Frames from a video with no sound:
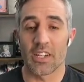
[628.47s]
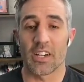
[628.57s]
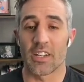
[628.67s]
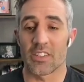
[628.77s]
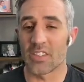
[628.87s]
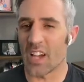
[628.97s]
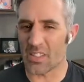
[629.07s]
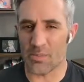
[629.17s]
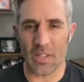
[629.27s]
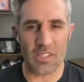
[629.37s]
Uh, they're
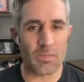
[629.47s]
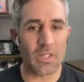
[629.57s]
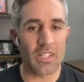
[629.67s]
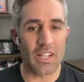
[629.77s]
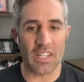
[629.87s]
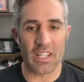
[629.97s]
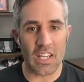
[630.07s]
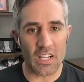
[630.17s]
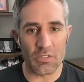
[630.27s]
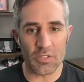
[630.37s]
not meant to be like an
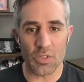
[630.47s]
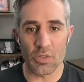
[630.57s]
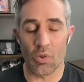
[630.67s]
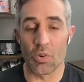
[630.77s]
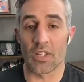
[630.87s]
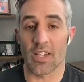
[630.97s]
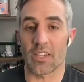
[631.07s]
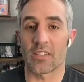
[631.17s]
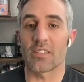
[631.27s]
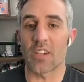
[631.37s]
interview or like
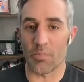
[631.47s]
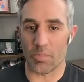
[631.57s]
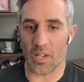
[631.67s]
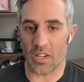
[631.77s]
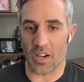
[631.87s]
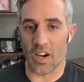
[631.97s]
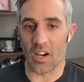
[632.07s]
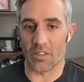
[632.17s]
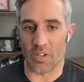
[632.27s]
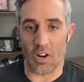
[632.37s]
a dumping of